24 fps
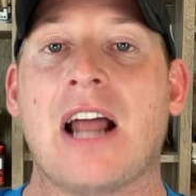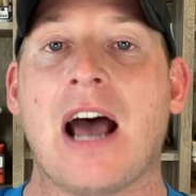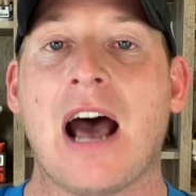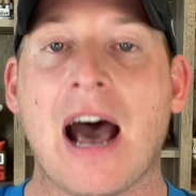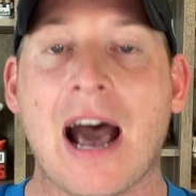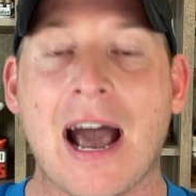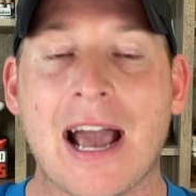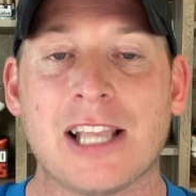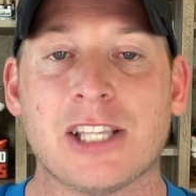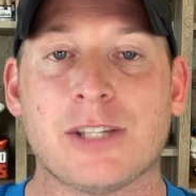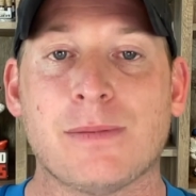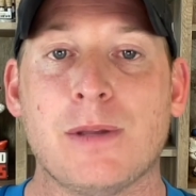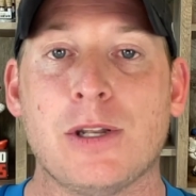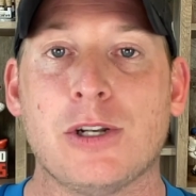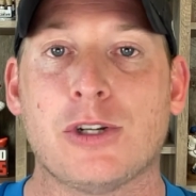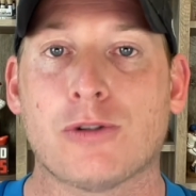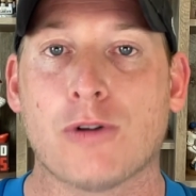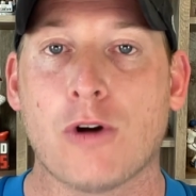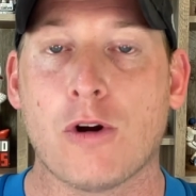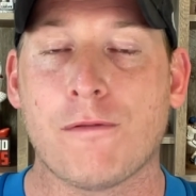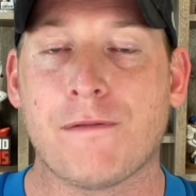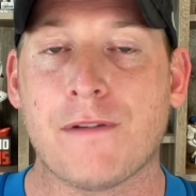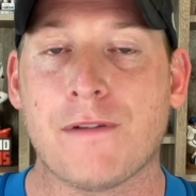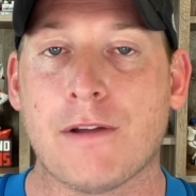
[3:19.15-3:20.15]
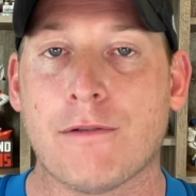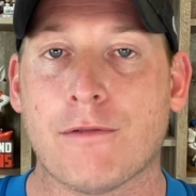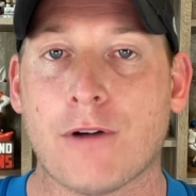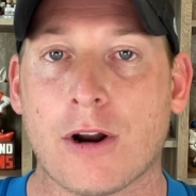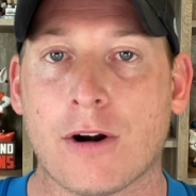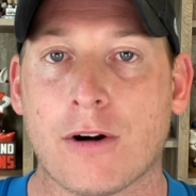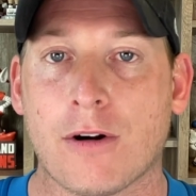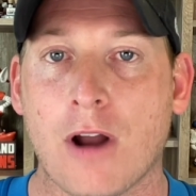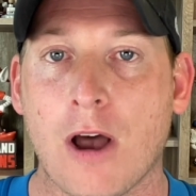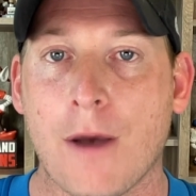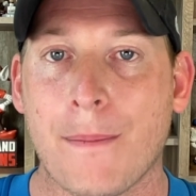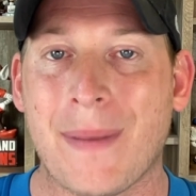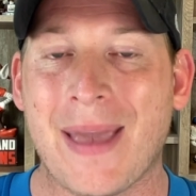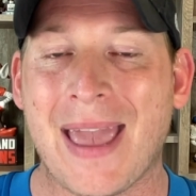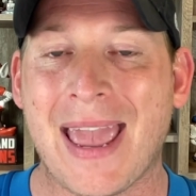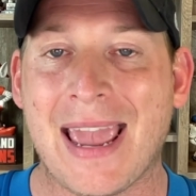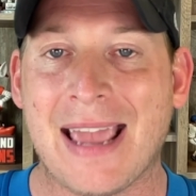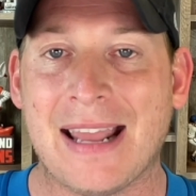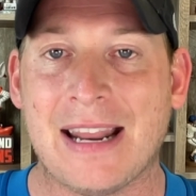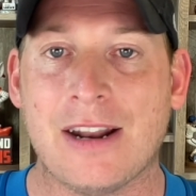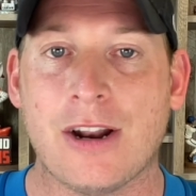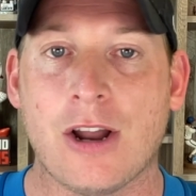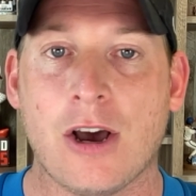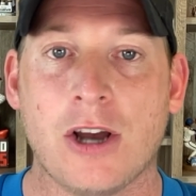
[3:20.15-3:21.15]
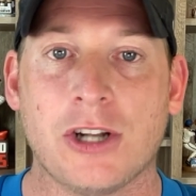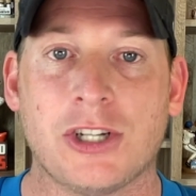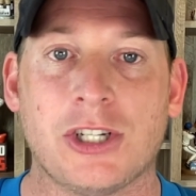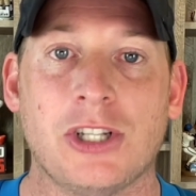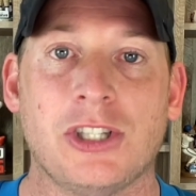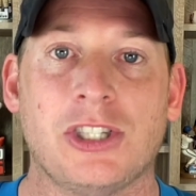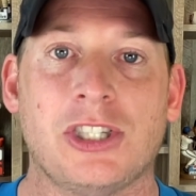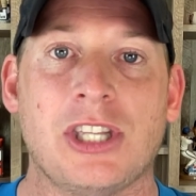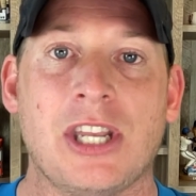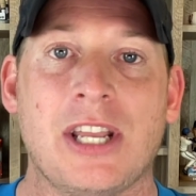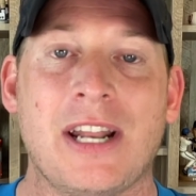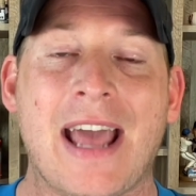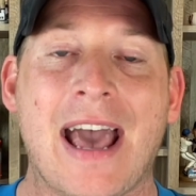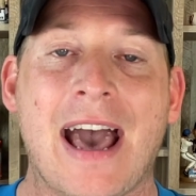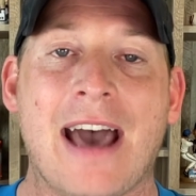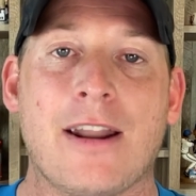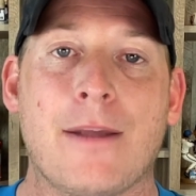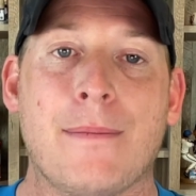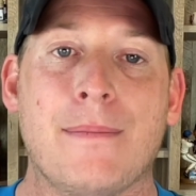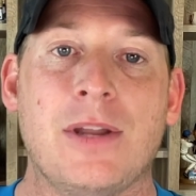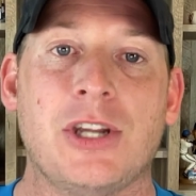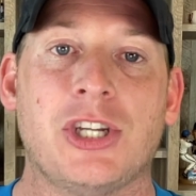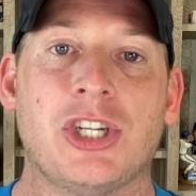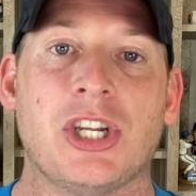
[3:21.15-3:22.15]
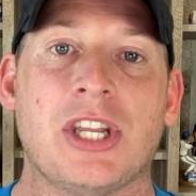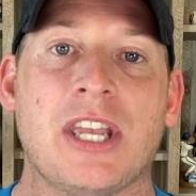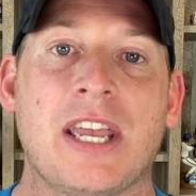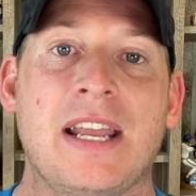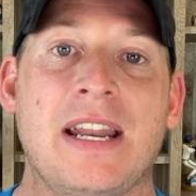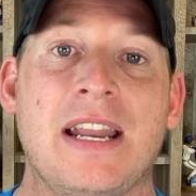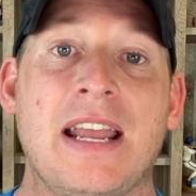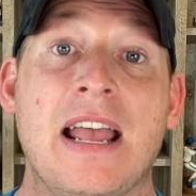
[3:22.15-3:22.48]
Heisman Trophy runner-up Aiden Hutchinson out of Michigan,